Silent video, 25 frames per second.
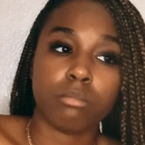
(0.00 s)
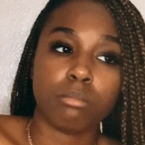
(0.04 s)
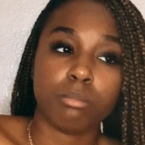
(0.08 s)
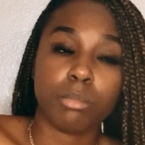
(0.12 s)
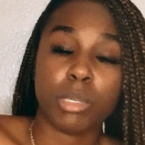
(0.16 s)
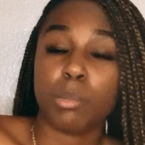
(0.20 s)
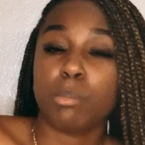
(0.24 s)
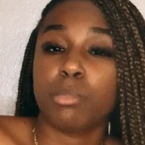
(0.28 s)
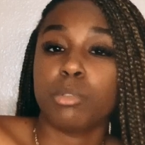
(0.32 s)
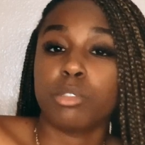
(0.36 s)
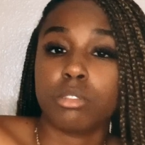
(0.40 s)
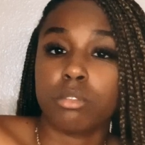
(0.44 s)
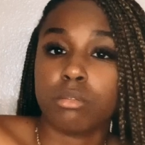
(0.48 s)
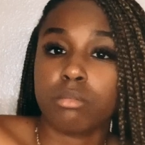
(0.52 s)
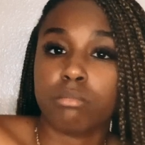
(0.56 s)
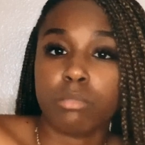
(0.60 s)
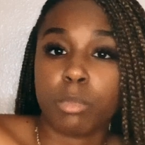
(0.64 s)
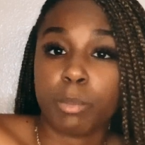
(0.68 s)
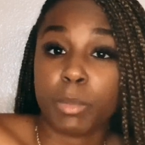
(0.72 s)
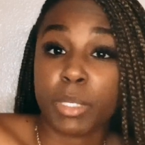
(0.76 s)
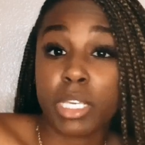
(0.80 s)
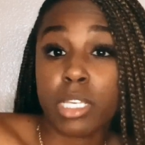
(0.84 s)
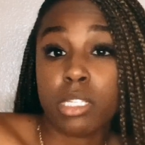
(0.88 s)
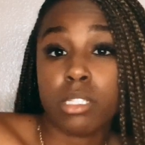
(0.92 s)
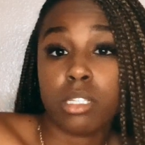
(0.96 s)
People, I
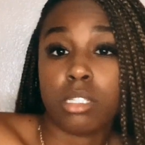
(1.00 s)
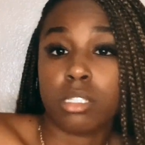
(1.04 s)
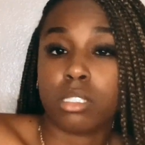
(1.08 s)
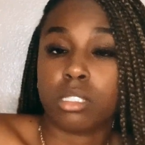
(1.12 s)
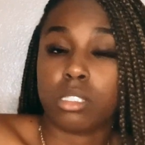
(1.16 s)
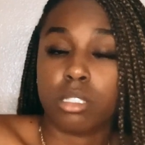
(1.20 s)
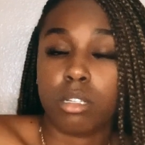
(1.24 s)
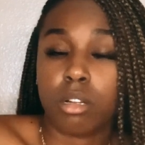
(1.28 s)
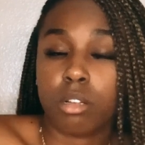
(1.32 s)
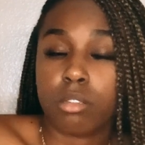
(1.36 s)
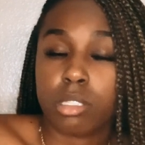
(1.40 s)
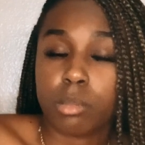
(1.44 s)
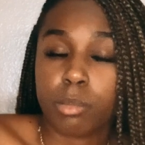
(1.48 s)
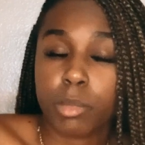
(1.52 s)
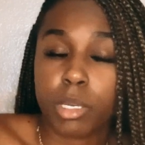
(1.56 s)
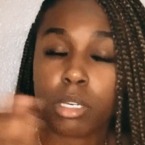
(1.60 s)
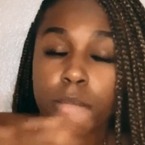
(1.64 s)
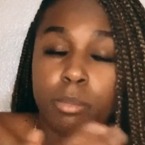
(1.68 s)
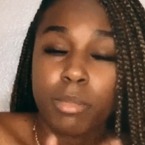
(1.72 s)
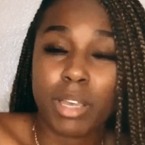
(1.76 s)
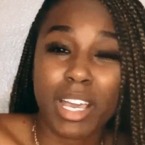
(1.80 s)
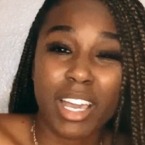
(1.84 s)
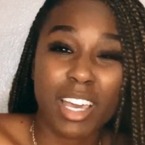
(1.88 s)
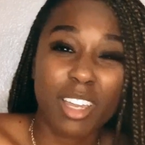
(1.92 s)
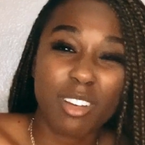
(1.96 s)
mean, he says it's an ultimatum.
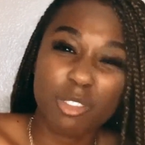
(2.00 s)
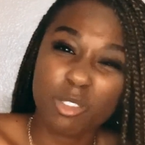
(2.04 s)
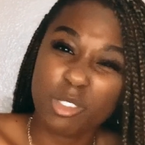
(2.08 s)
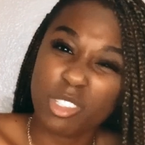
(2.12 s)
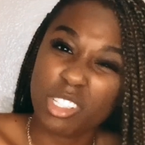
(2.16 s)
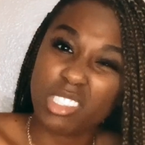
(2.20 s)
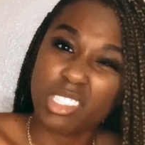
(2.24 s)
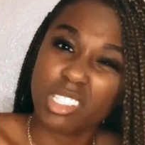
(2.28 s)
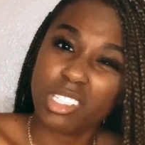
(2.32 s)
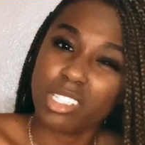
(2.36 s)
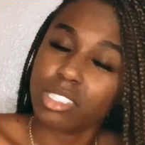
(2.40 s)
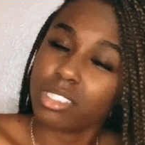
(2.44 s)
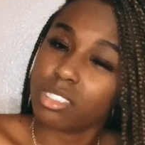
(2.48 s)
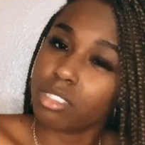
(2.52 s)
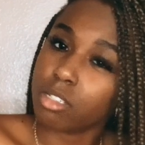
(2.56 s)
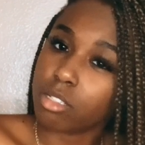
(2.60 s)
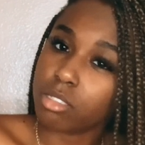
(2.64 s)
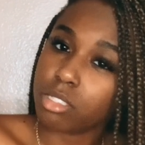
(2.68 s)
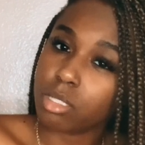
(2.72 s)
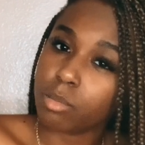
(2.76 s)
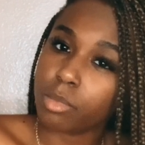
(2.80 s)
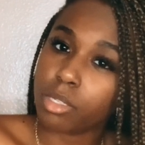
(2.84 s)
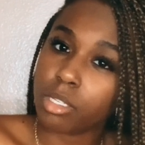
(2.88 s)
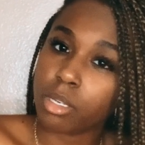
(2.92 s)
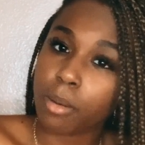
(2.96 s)
I don't really see it as an
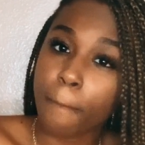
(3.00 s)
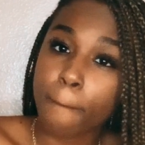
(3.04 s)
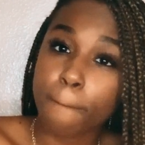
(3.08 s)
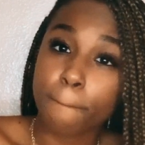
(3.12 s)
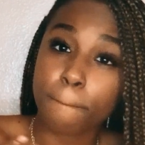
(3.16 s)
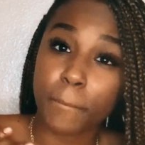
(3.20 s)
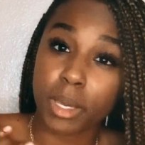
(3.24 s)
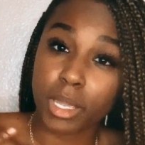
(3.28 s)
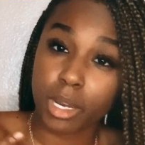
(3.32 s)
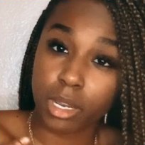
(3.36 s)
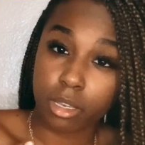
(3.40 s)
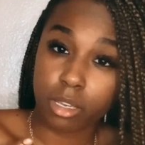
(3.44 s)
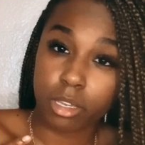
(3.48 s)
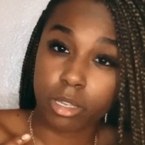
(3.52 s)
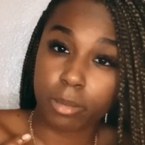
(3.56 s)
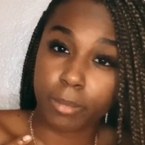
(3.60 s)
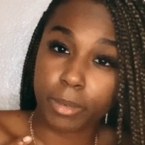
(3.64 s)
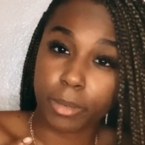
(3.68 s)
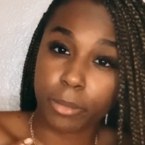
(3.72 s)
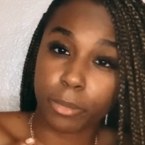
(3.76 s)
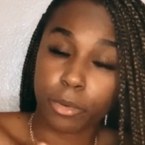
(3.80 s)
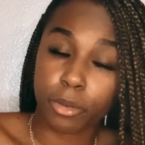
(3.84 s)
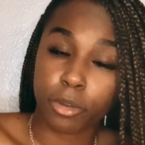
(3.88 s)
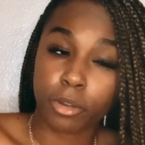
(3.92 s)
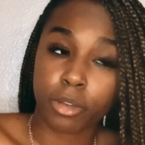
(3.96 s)
ultimatum, but I could be
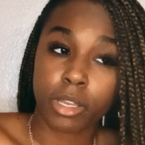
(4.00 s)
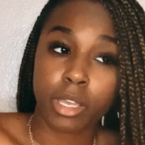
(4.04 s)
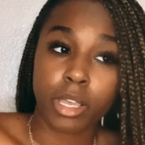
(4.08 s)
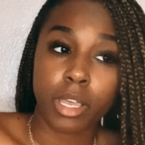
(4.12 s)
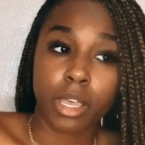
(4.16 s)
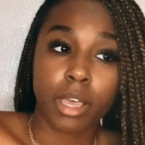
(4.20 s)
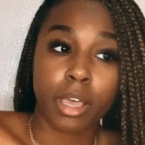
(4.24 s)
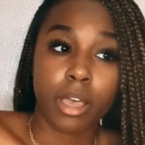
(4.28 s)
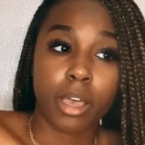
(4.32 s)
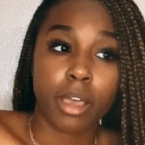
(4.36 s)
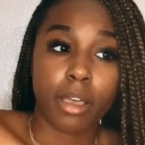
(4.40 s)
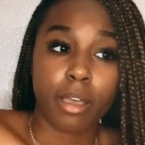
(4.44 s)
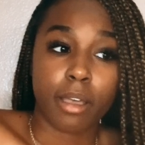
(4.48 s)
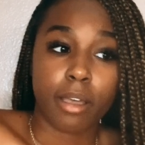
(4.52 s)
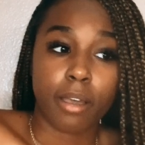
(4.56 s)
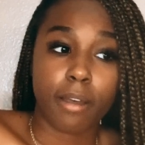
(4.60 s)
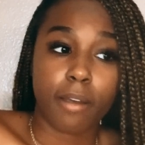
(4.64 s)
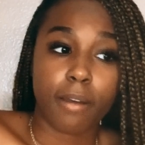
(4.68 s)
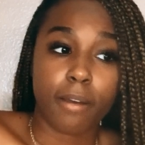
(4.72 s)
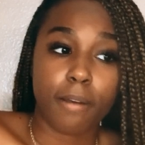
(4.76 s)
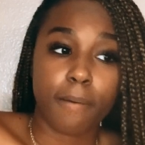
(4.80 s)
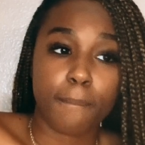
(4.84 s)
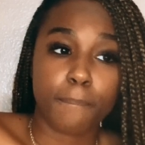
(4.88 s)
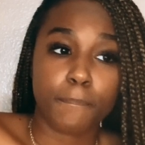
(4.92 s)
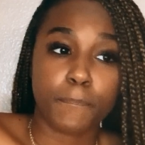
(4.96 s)
wrong.
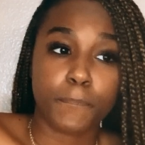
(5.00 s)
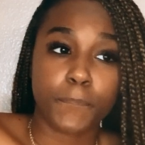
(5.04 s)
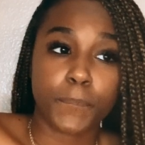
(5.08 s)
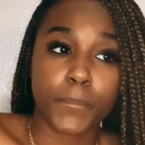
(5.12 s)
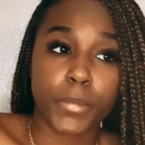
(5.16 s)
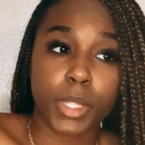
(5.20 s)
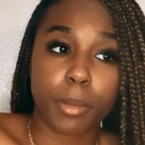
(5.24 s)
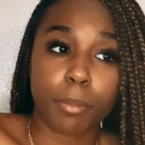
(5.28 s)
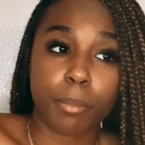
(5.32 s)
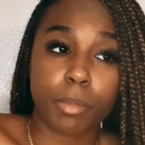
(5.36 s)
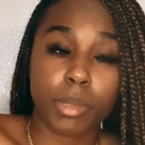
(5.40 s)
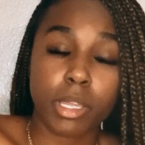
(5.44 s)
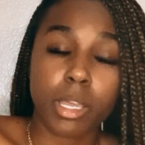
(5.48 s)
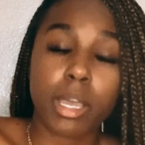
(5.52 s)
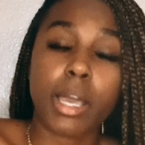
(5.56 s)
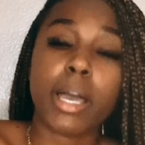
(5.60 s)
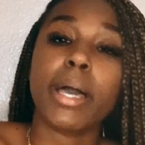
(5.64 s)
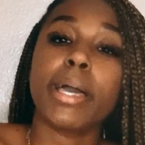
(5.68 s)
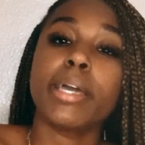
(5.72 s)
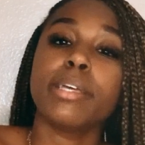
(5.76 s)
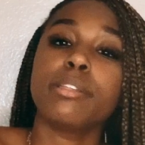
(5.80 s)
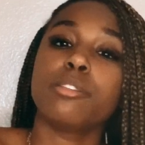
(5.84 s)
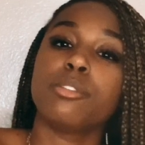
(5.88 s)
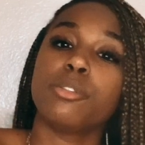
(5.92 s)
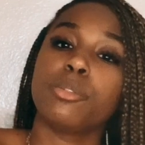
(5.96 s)
But yeah,
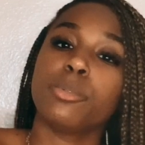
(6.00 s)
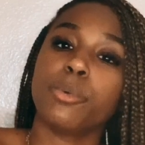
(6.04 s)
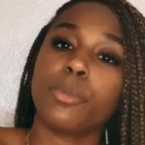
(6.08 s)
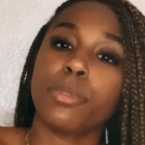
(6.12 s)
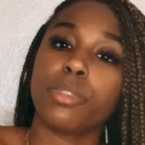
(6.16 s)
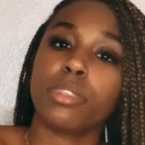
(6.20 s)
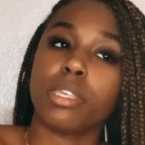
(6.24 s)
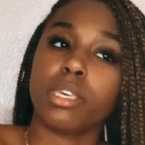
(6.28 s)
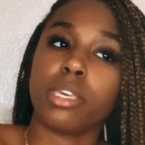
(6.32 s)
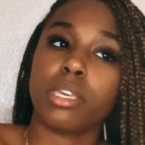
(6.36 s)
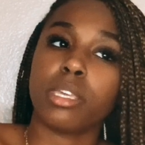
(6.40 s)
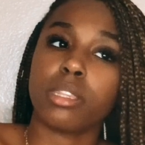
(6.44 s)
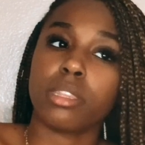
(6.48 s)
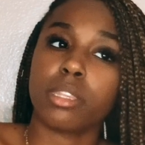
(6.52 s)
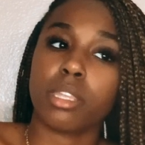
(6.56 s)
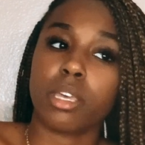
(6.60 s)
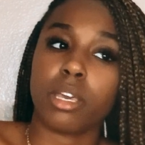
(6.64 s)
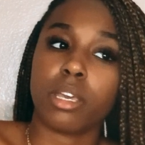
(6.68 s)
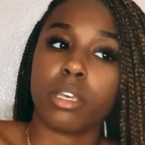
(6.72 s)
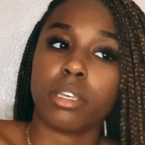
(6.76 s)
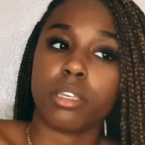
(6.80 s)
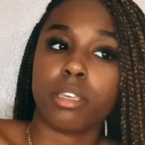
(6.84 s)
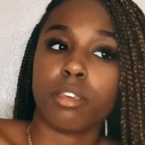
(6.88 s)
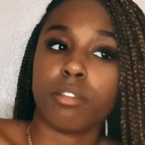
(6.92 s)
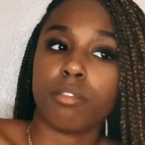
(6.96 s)
I do think
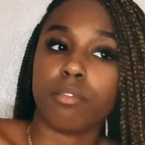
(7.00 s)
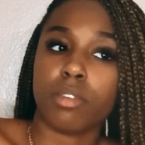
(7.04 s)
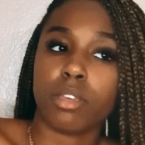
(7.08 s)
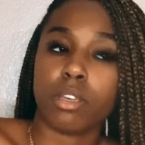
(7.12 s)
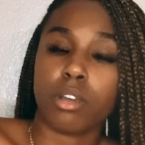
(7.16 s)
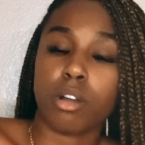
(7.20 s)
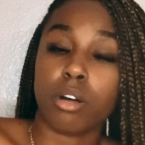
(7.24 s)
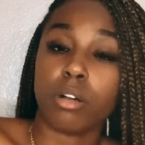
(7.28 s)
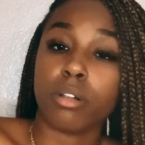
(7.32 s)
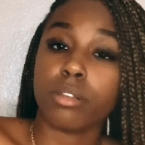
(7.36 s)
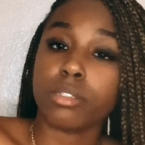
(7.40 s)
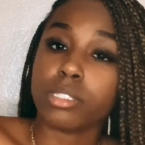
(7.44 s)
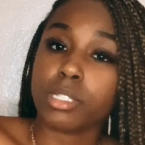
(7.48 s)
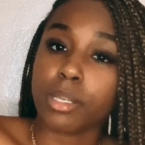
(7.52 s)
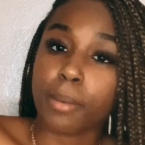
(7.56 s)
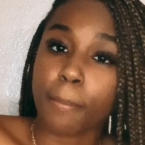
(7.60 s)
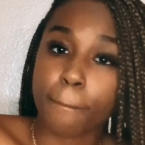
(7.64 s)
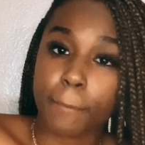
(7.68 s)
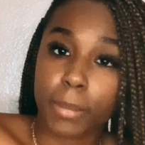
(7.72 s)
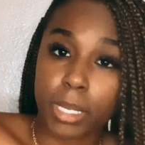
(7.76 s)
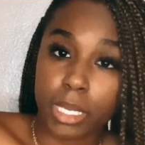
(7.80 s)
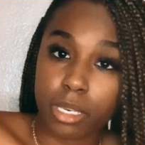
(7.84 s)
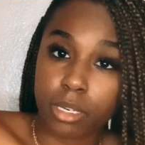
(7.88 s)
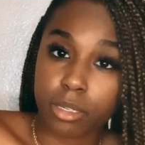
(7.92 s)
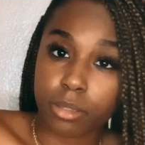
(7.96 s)
that giving
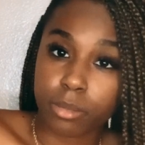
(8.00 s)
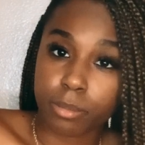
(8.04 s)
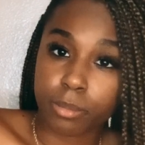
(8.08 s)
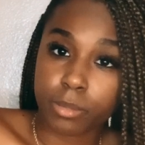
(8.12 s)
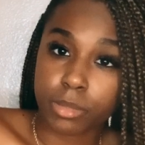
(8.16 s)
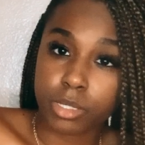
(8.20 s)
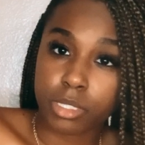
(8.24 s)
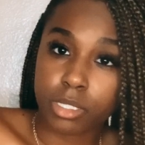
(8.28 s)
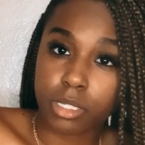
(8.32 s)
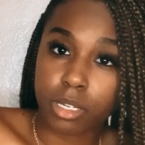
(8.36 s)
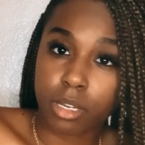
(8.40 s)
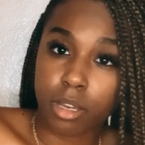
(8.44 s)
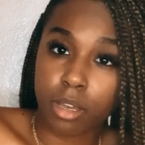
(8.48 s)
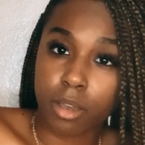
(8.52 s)
ultimatums